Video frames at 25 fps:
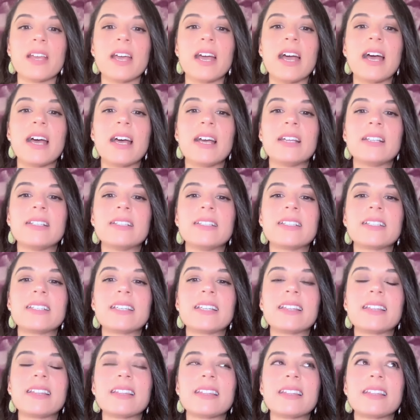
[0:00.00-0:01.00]
And
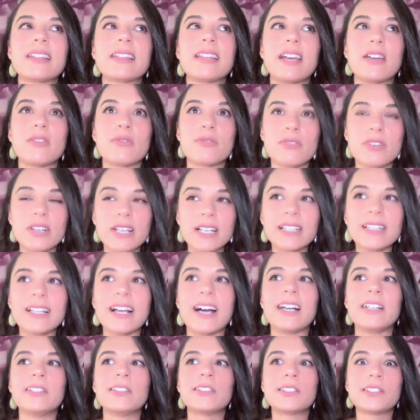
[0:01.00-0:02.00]
they
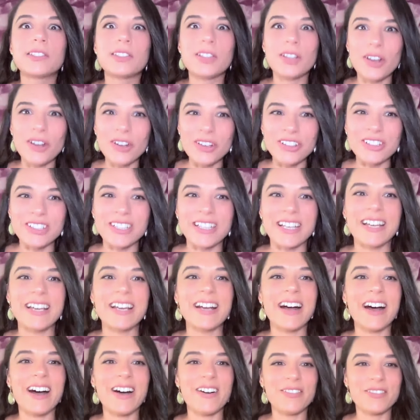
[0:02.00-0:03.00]
realize slowly
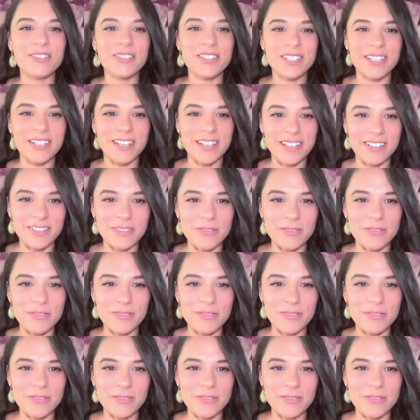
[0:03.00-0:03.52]
after